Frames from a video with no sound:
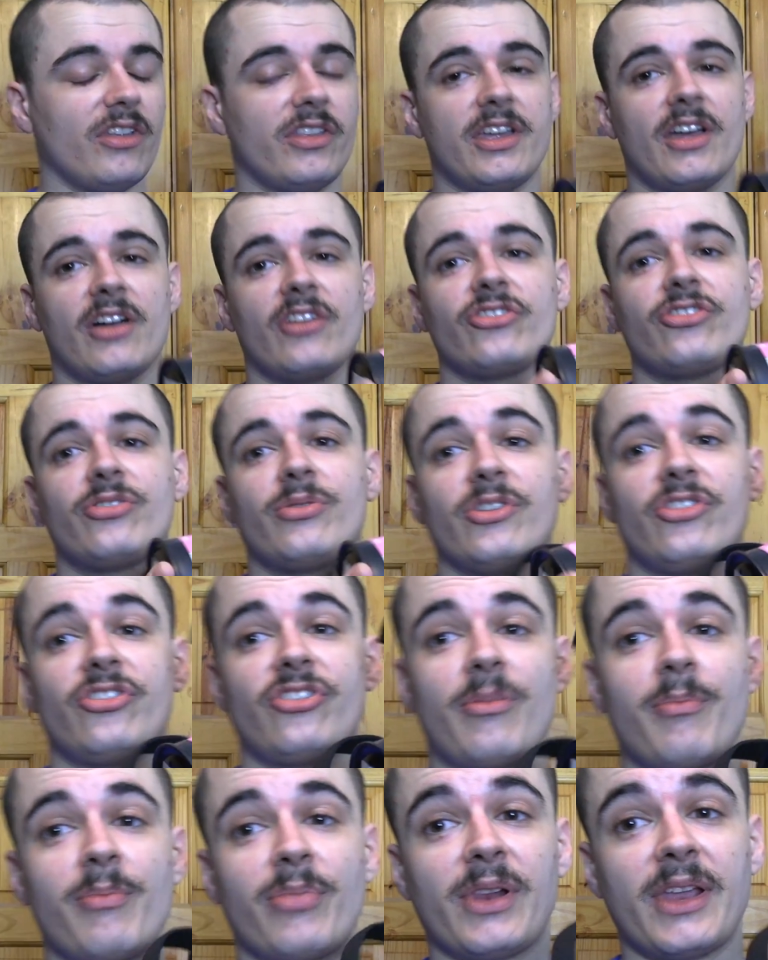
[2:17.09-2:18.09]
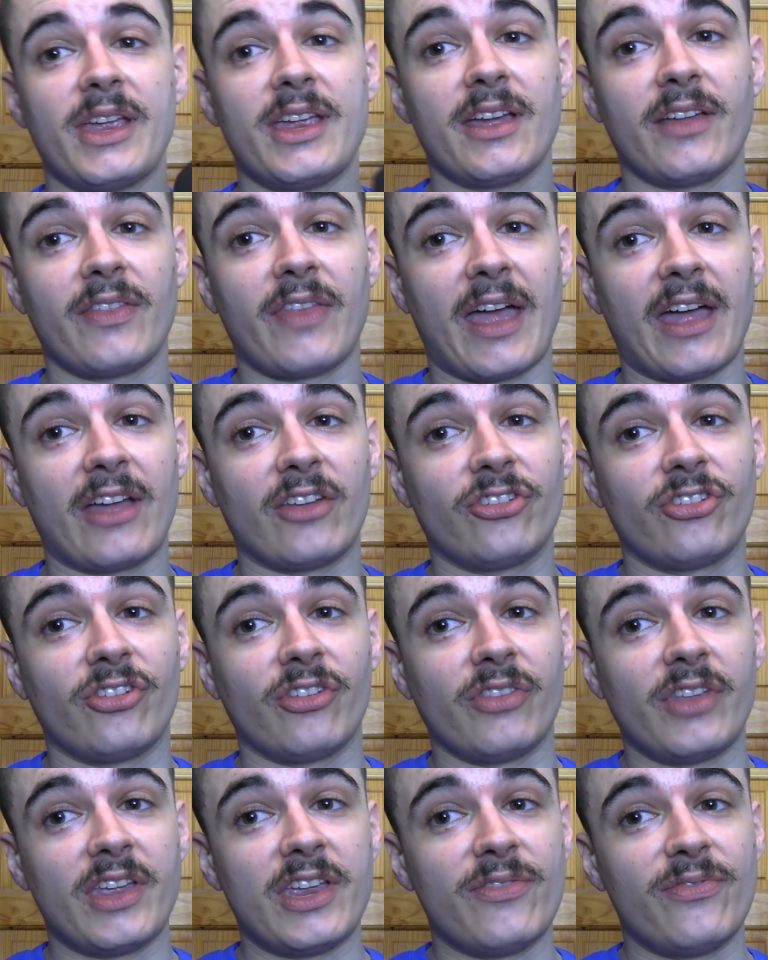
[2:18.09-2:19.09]
The answer is simply that
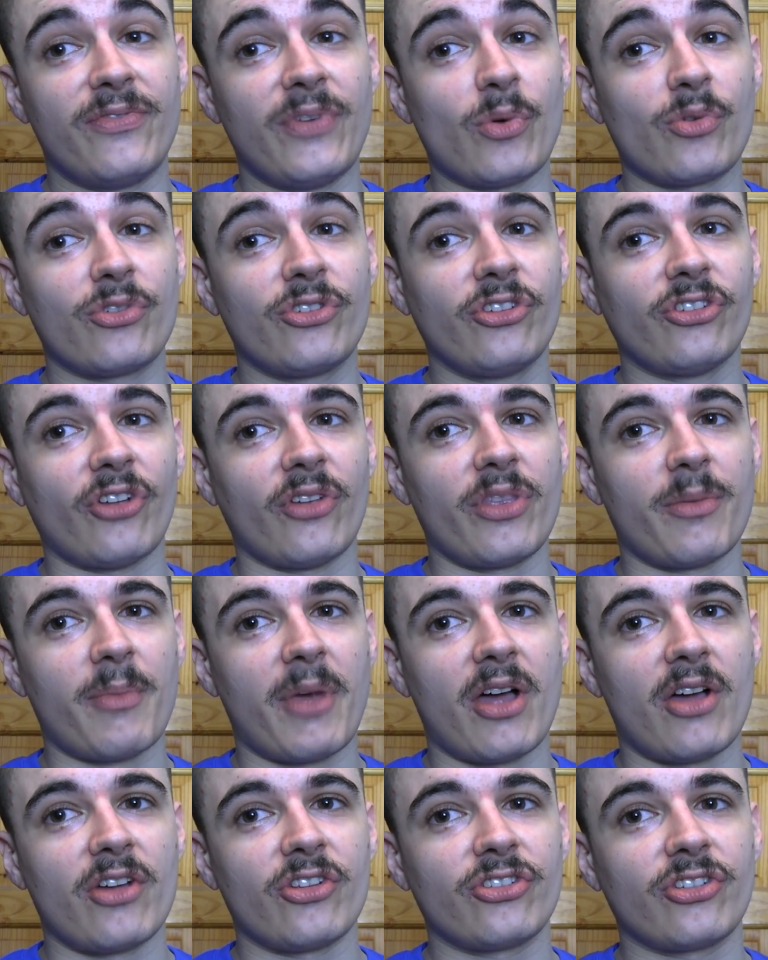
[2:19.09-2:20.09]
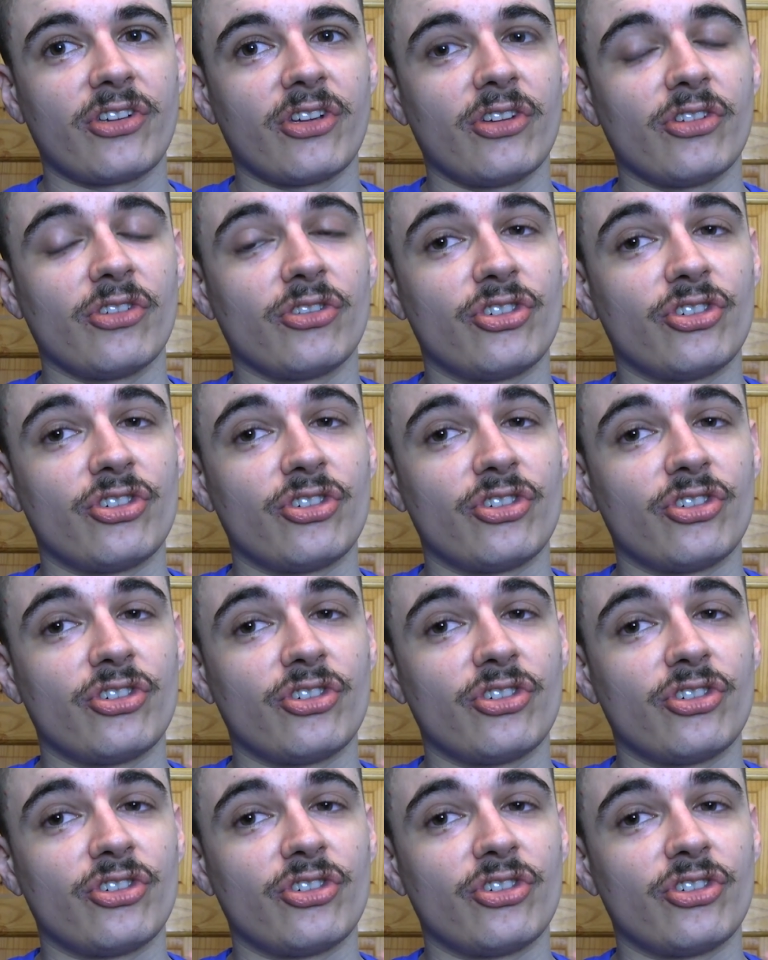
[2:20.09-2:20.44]
the filters on the mask